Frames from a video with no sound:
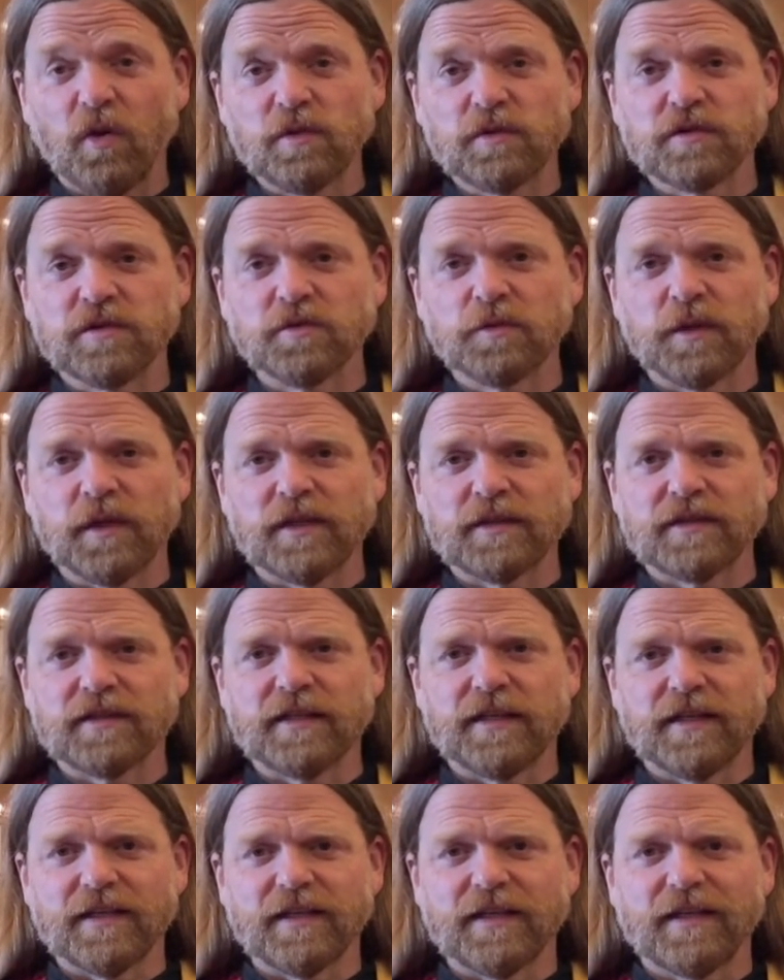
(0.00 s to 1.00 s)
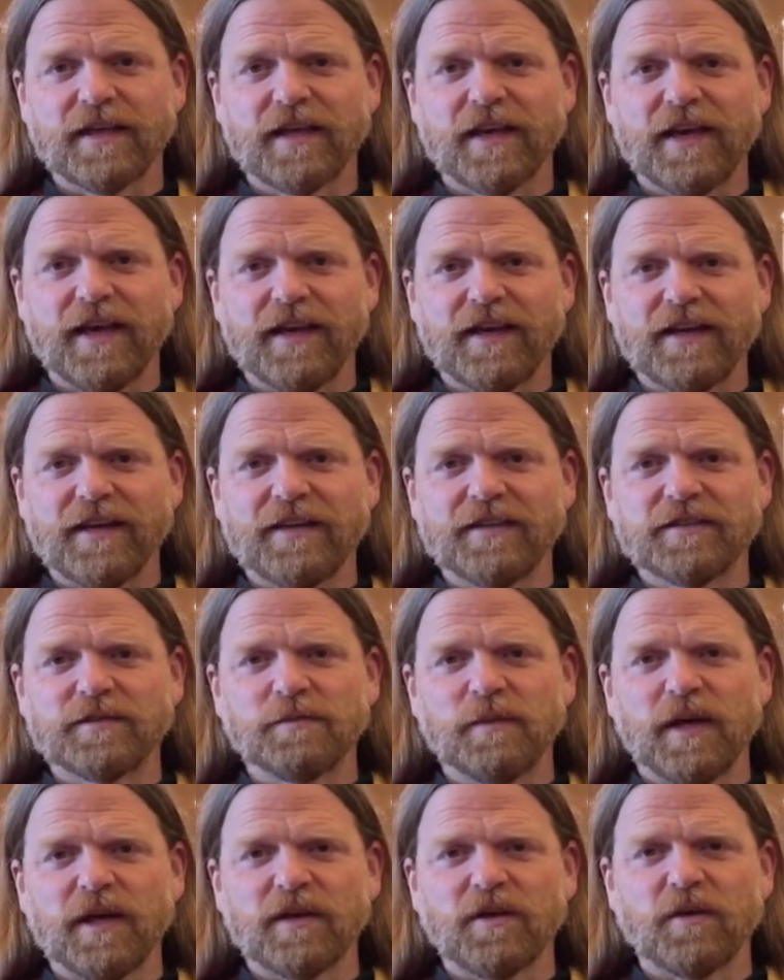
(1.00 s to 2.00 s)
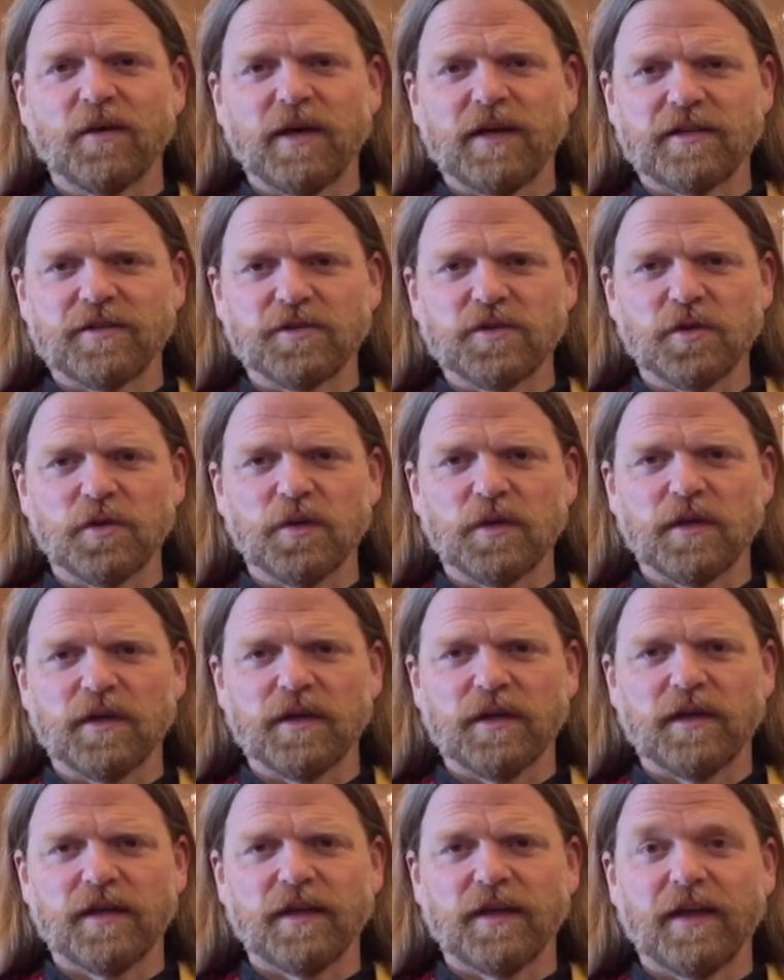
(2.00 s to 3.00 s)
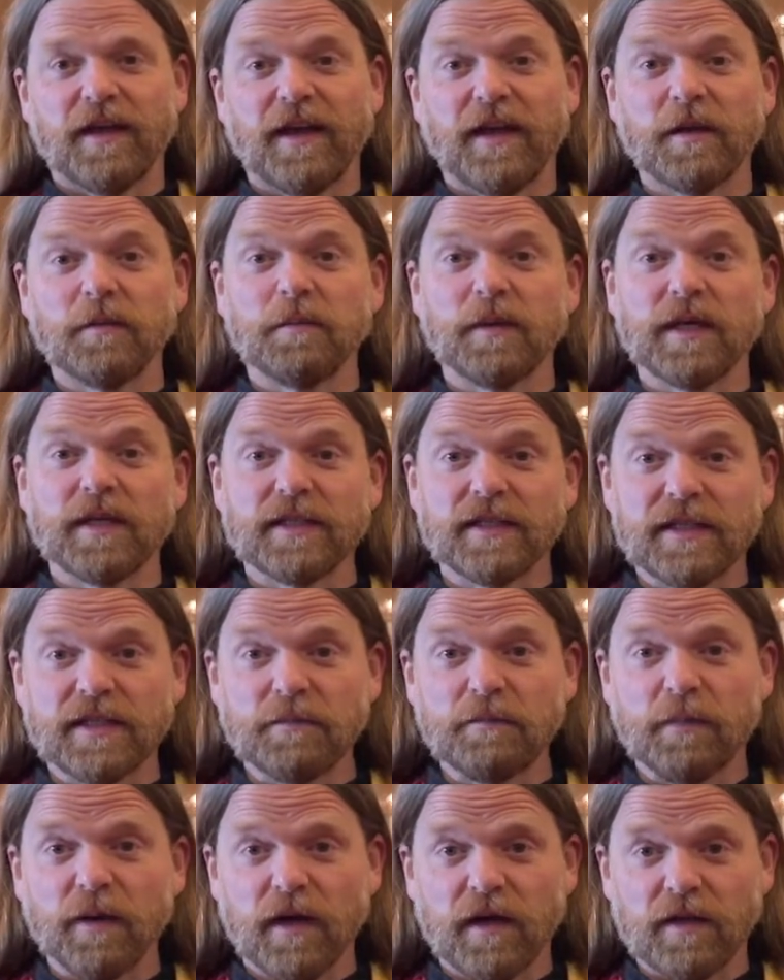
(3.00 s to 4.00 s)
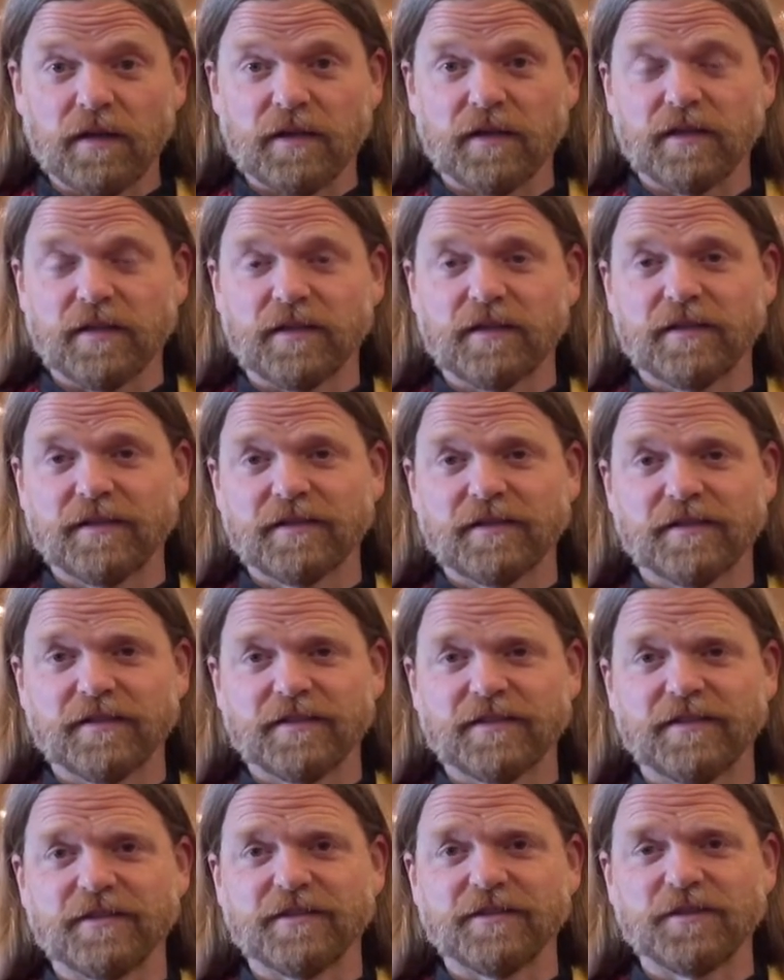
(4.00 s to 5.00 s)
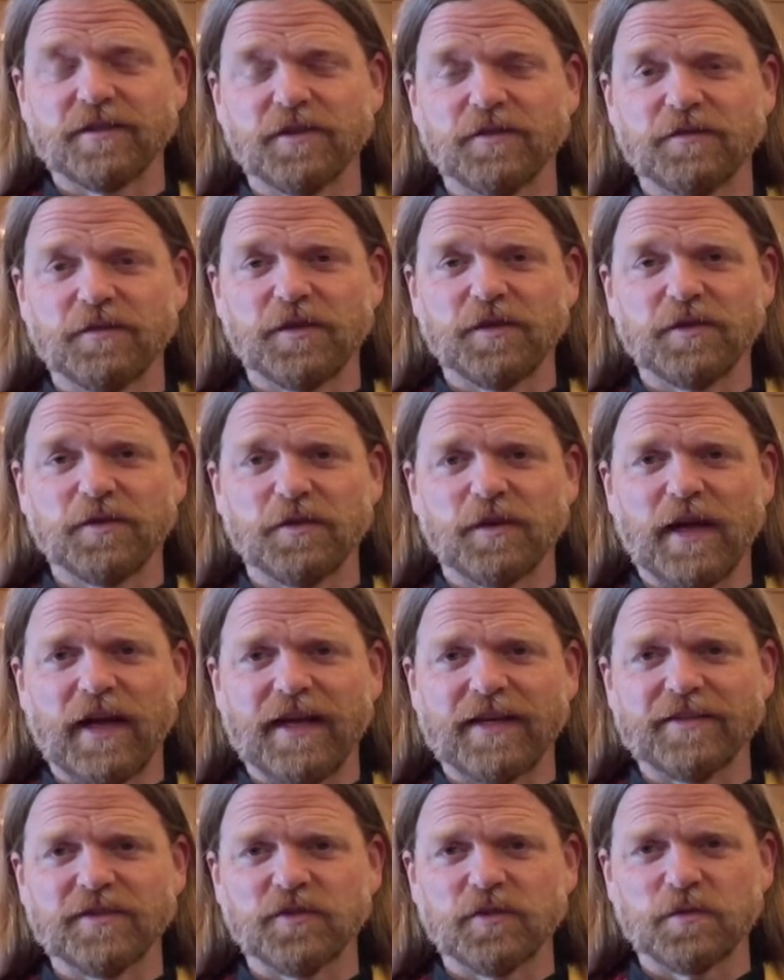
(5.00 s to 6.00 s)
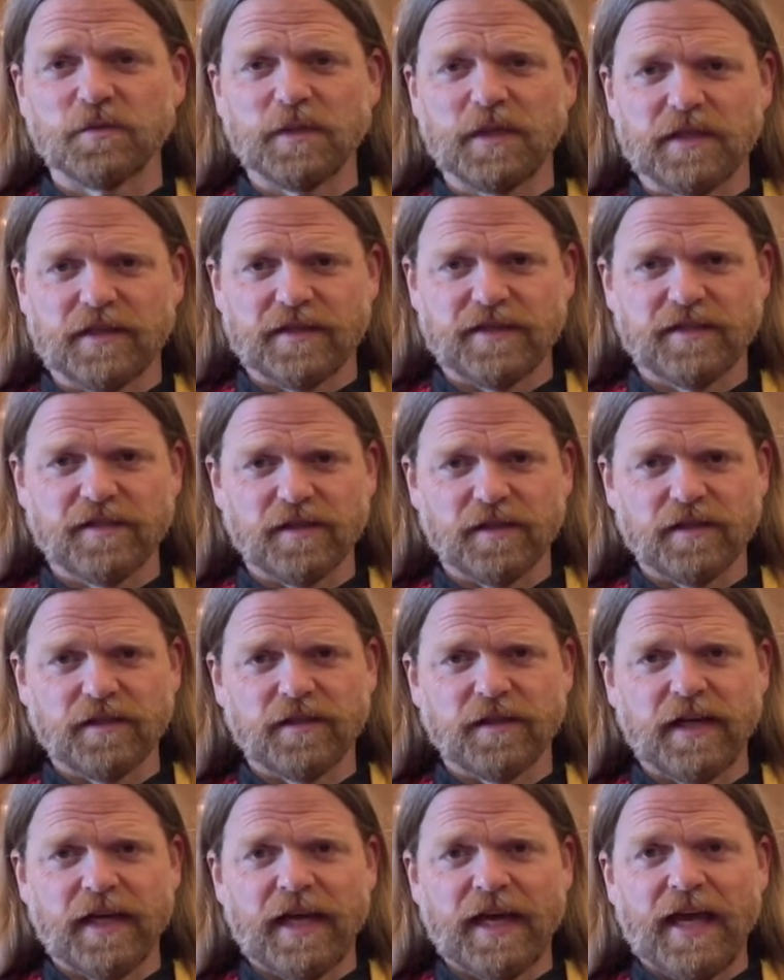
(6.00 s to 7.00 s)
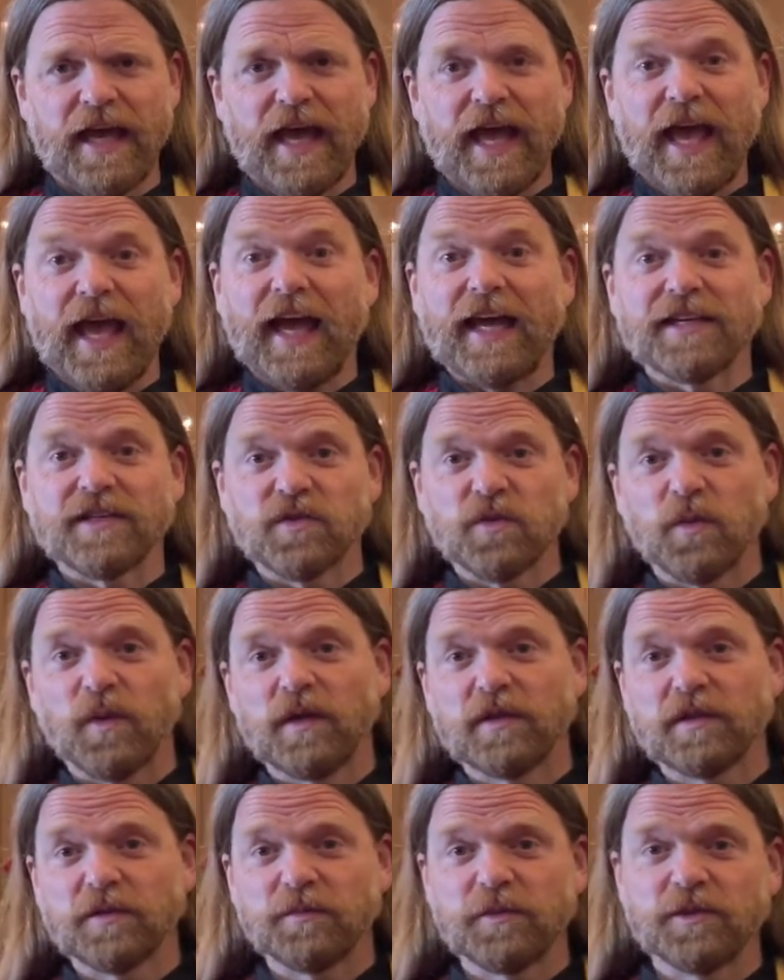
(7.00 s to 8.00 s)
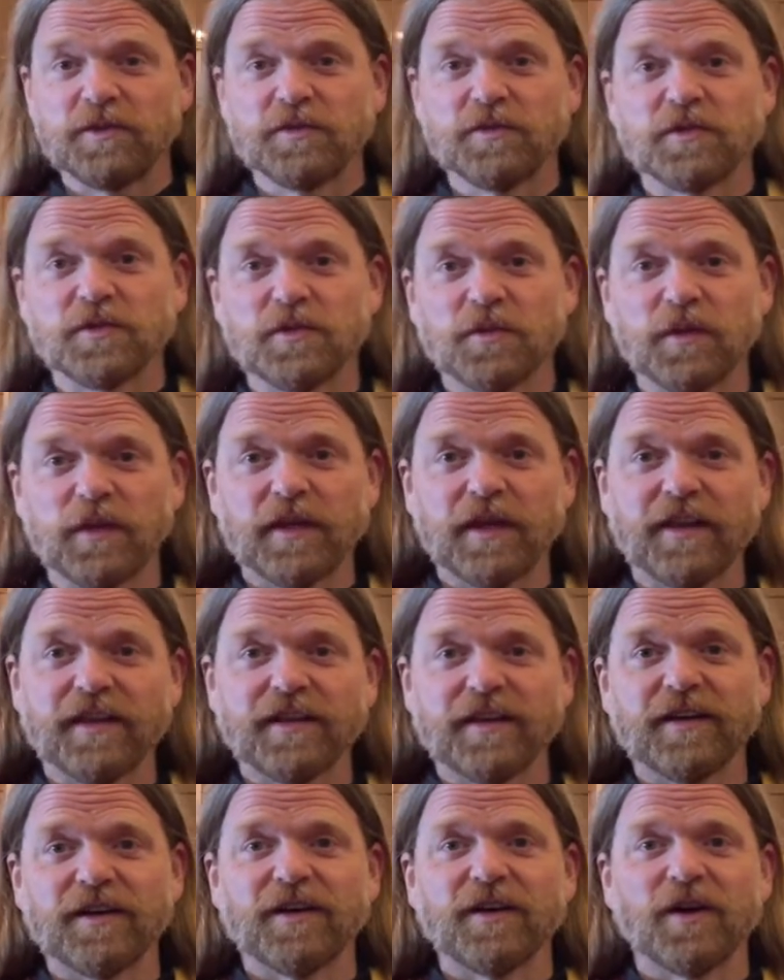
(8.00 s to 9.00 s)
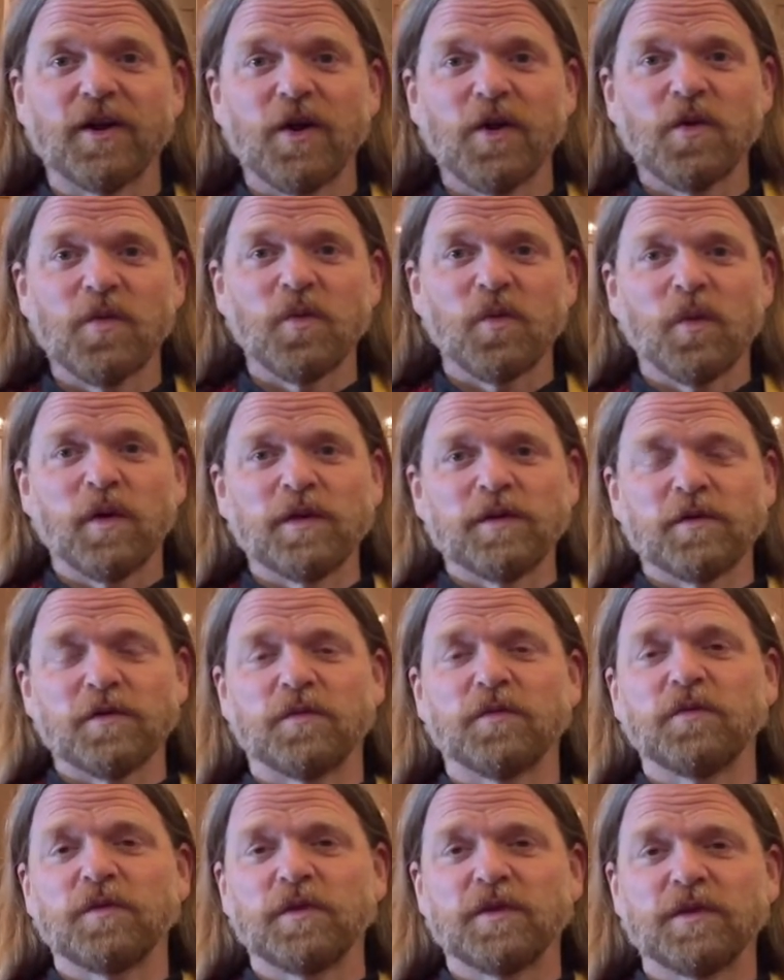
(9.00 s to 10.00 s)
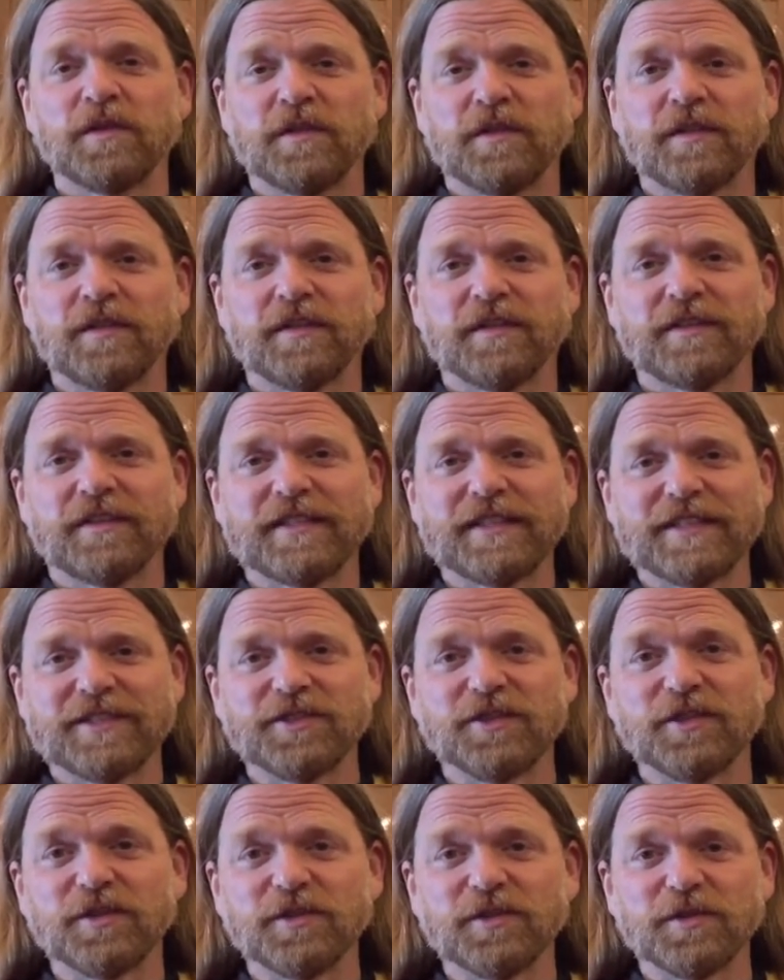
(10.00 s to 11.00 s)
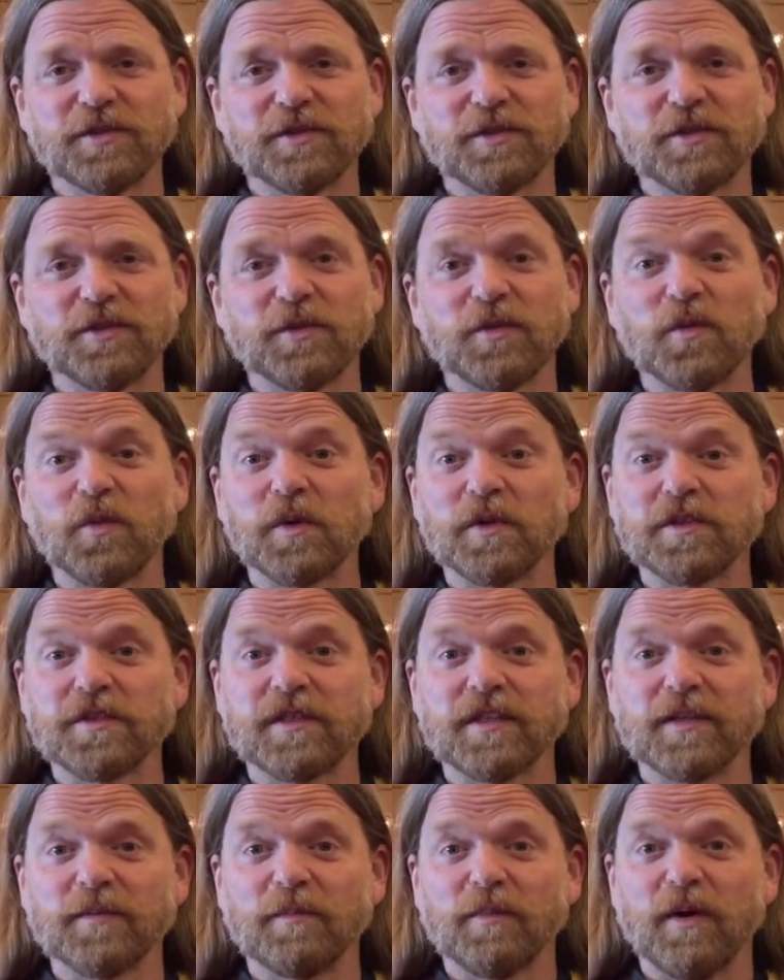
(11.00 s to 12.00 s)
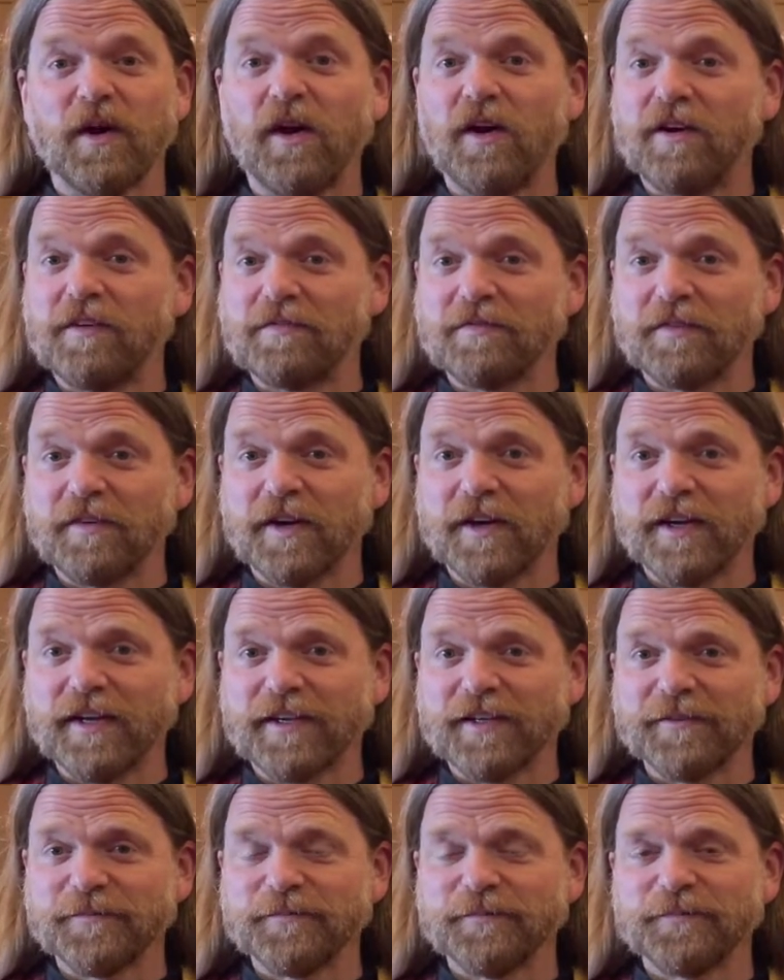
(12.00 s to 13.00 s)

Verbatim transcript: Colton Jablonski, and it is my great joy and my deep honor to serve you as your minister and to welcome you to another wonderful digital worship offering.